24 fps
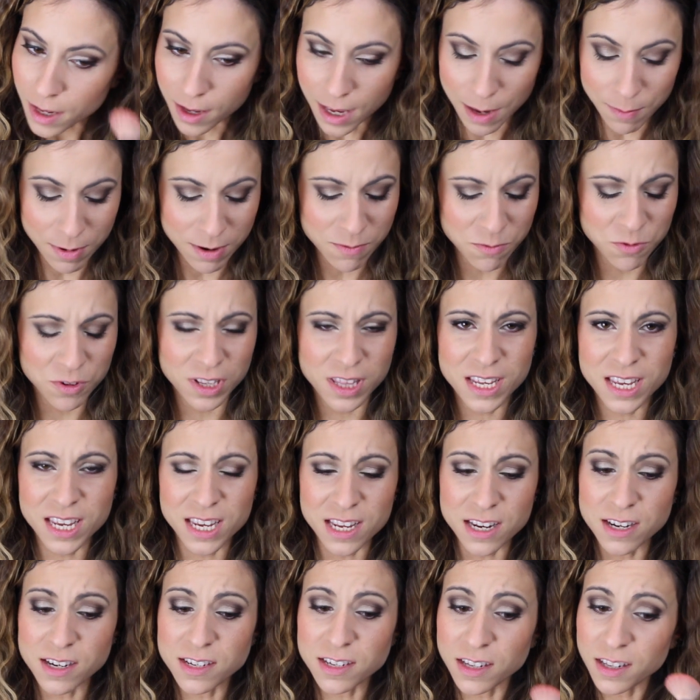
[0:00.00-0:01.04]
I've been really
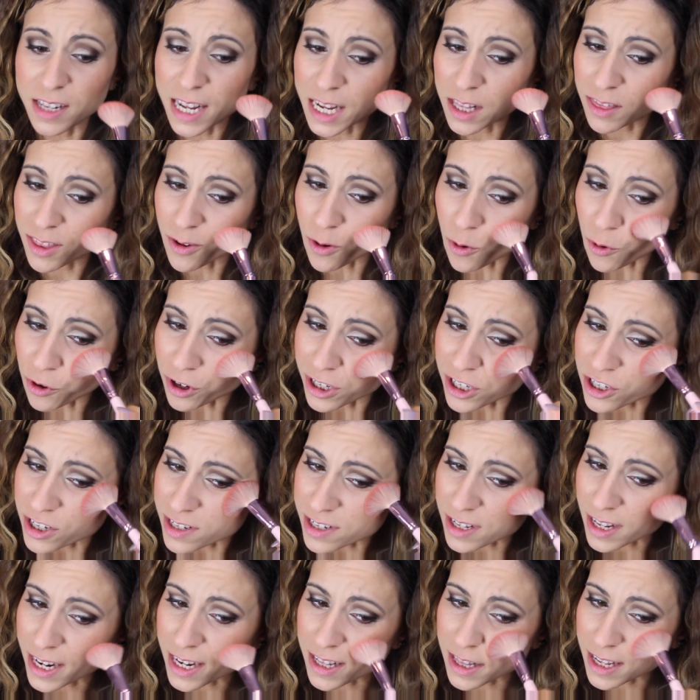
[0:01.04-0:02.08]
into like the
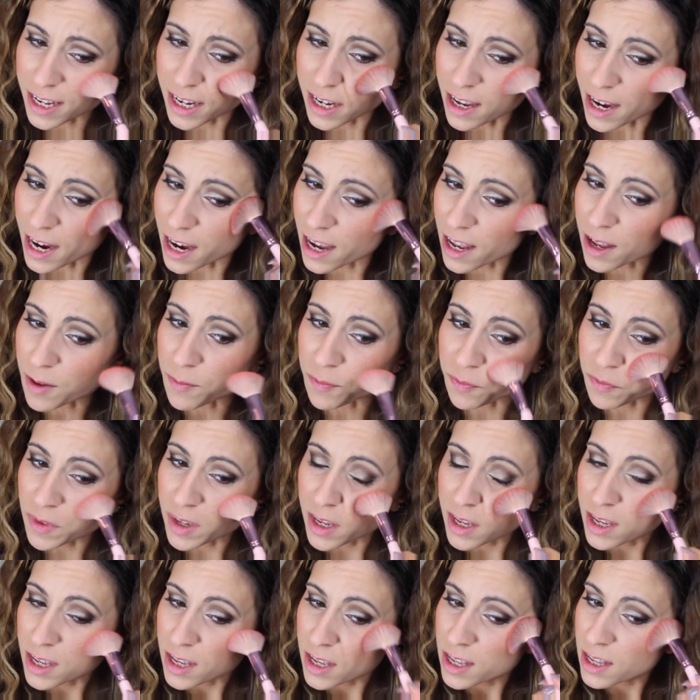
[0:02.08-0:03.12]
oranges lately. Um,
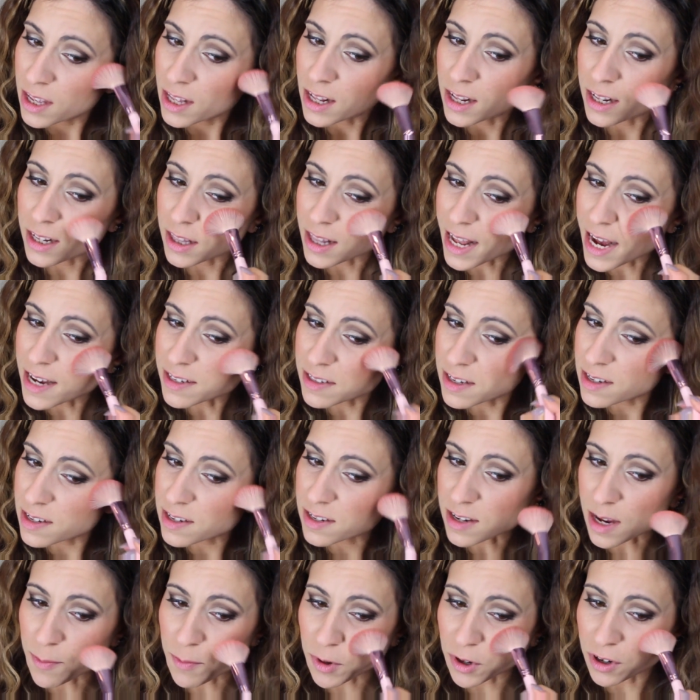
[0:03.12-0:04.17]
oh, last
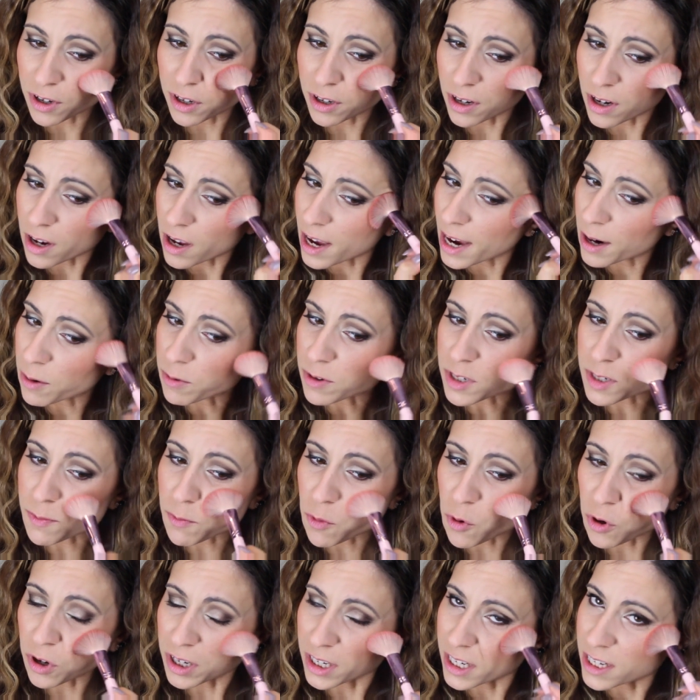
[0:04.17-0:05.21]
summer I was
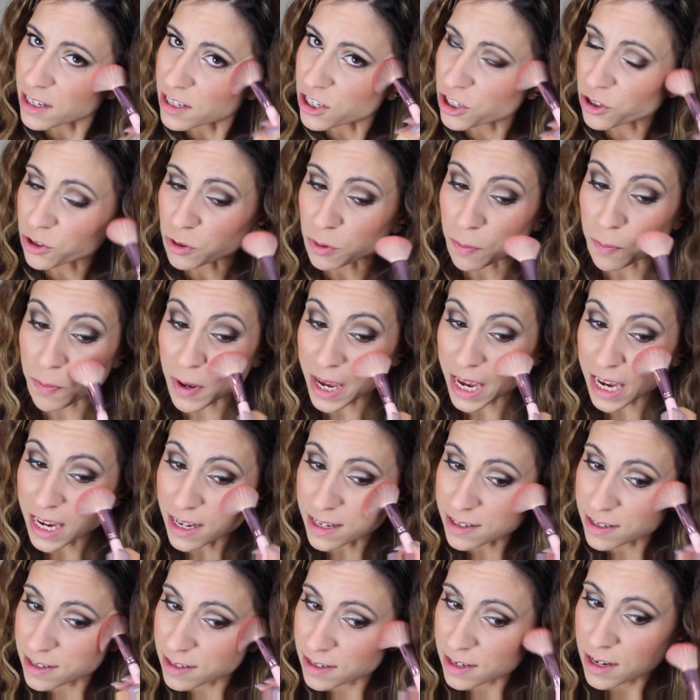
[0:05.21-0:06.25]
more into
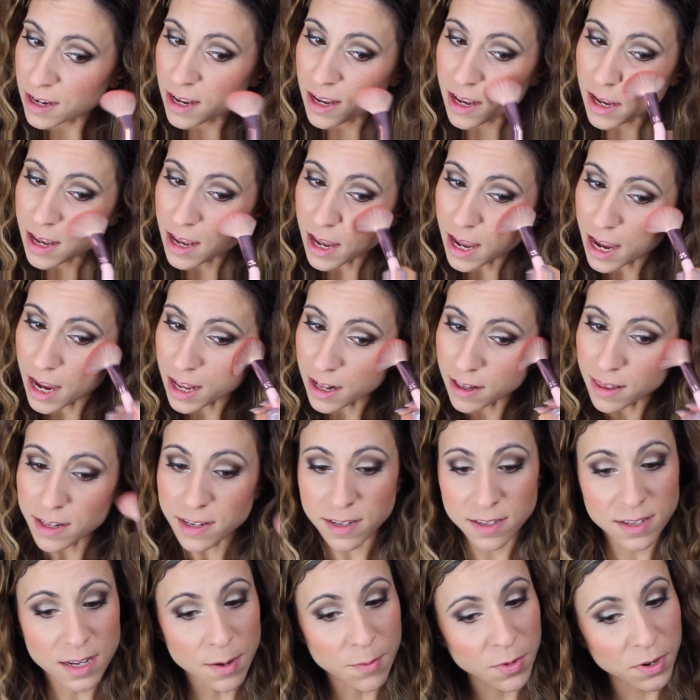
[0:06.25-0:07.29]
pinks and
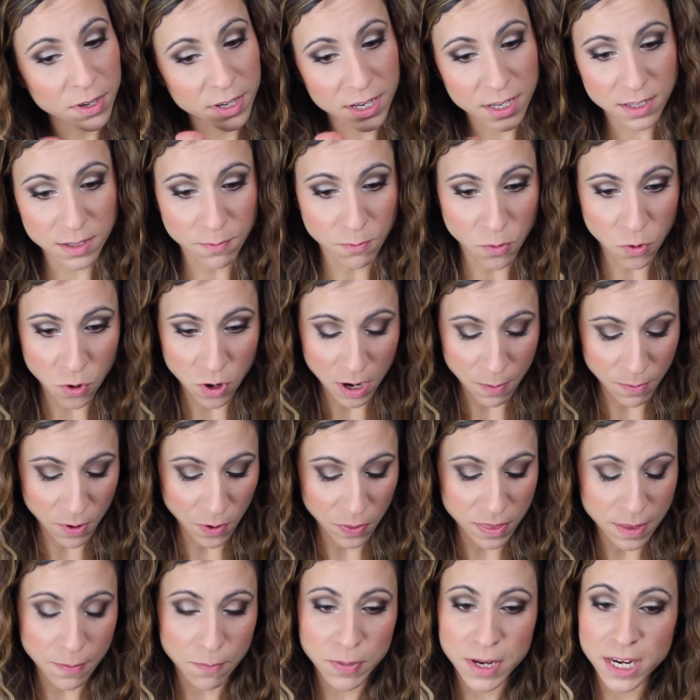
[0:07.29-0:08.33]
this summer is more
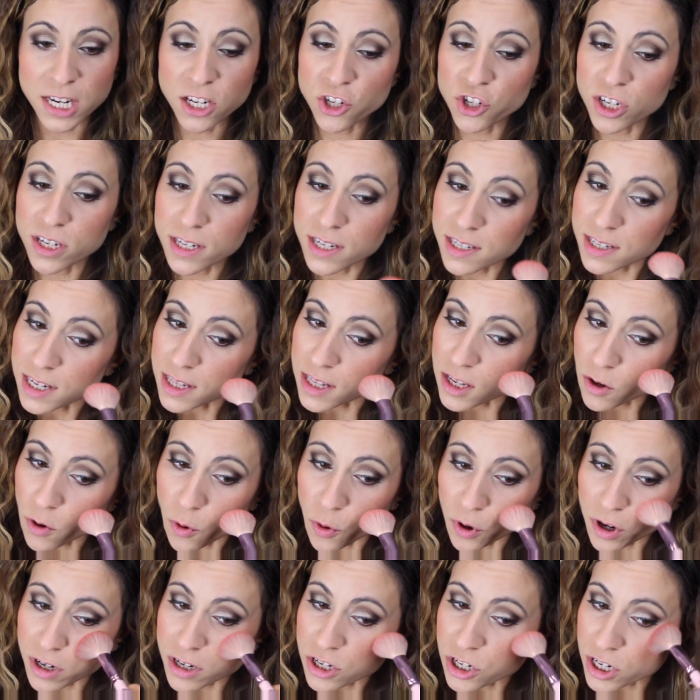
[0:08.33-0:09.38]
about the peaches and the
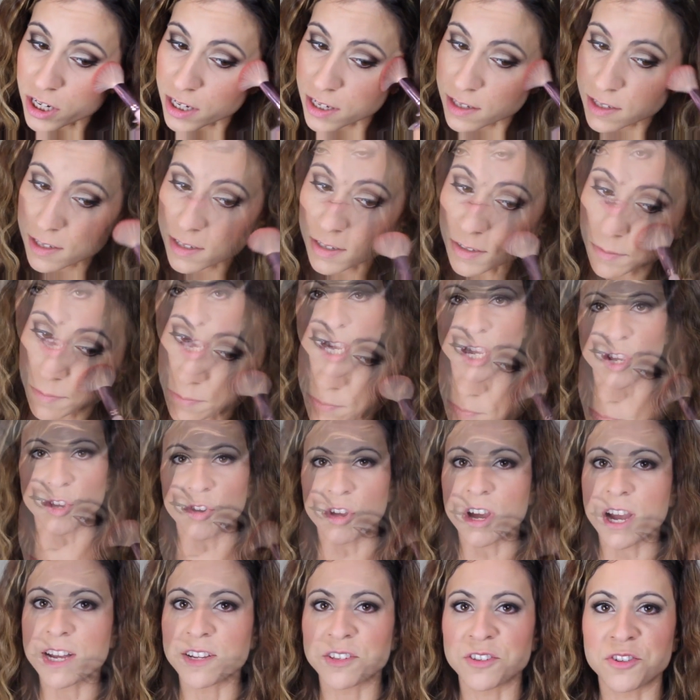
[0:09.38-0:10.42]
oranges. Okay,
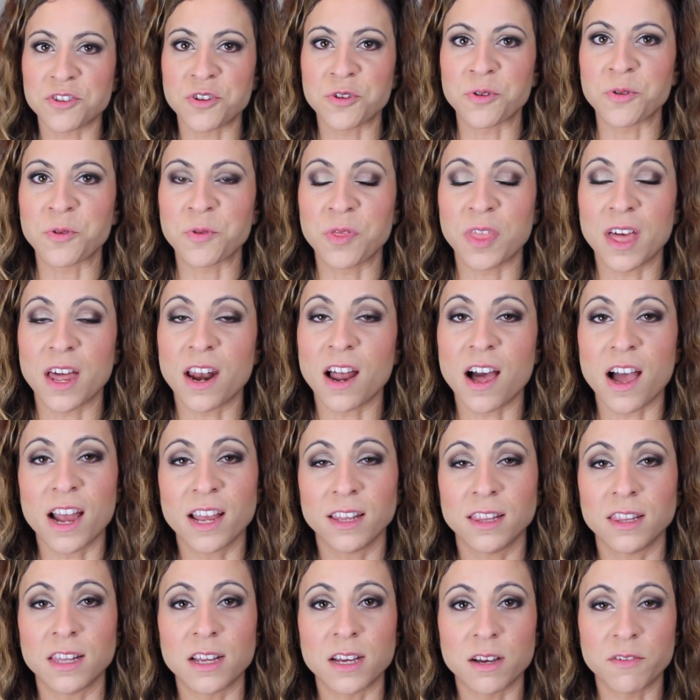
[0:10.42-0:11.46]
you guys know that
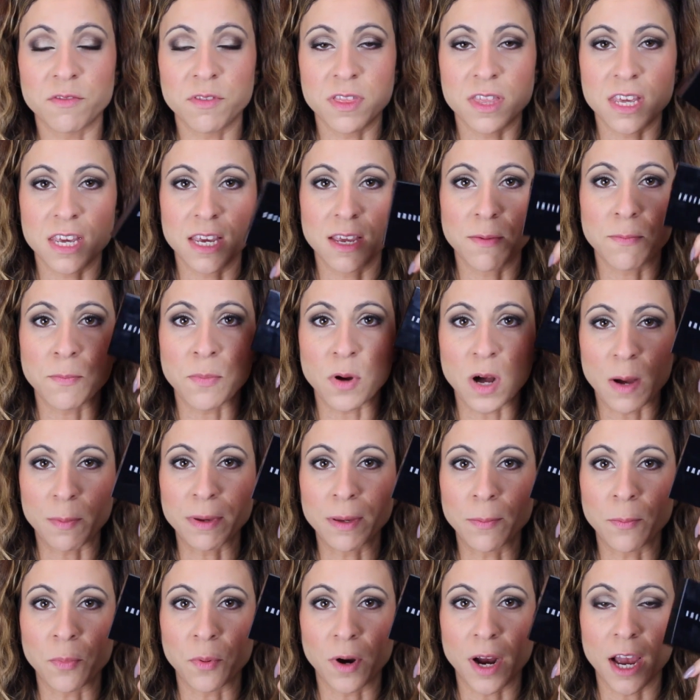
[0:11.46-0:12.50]
I love the
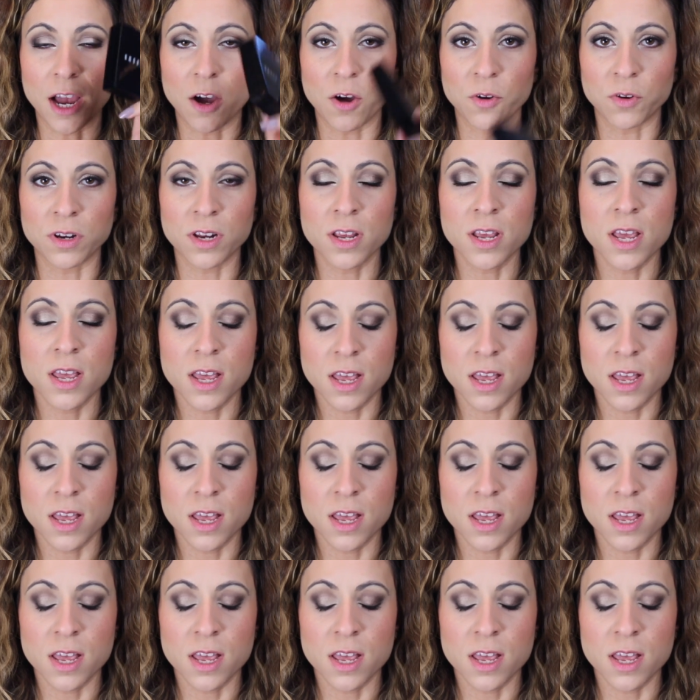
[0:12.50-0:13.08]
Bobbi Brown